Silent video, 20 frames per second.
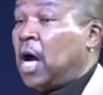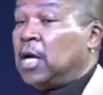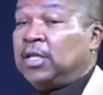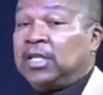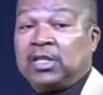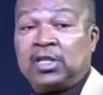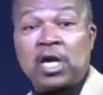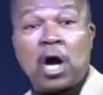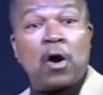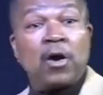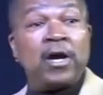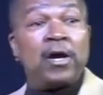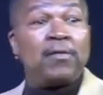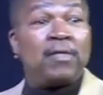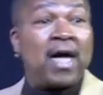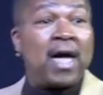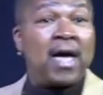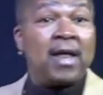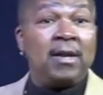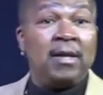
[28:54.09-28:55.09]
Did y'all hear
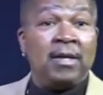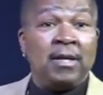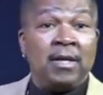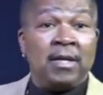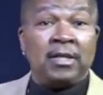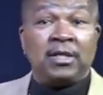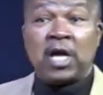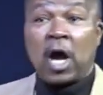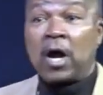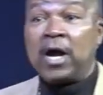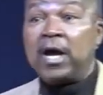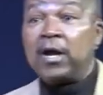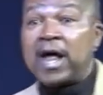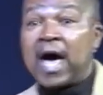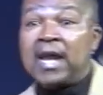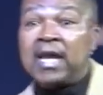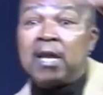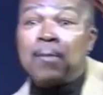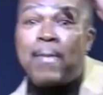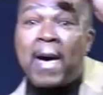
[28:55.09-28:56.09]
that? Y'all hear
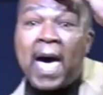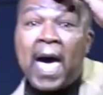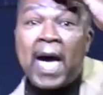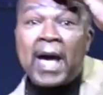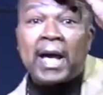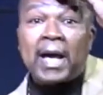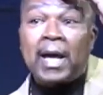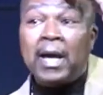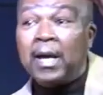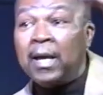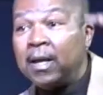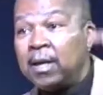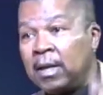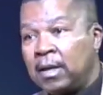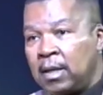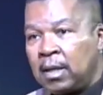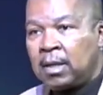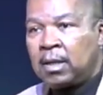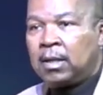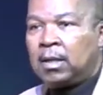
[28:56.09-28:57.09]
that in the back?
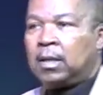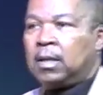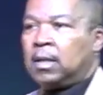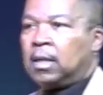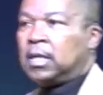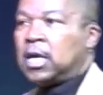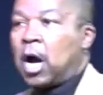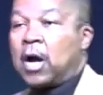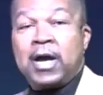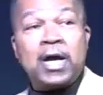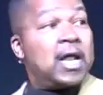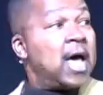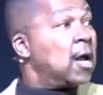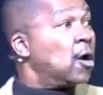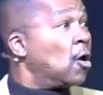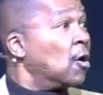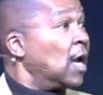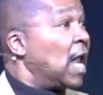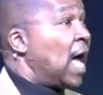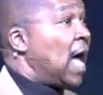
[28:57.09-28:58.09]
Y'all hear that
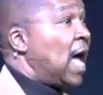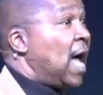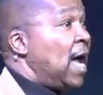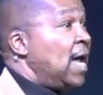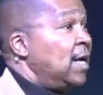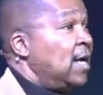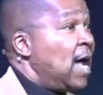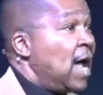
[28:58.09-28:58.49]
online?